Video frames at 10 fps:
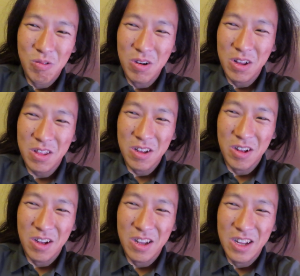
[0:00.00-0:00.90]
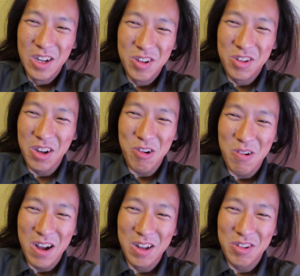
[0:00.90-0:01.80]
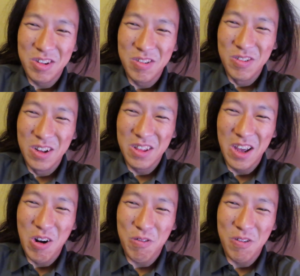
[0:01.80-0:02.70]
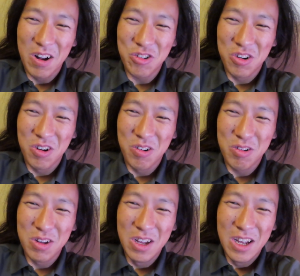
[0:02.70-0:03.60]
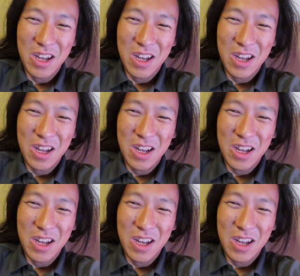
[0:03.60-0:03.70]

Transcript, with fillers: With uh, cigarettes, with air fresheners,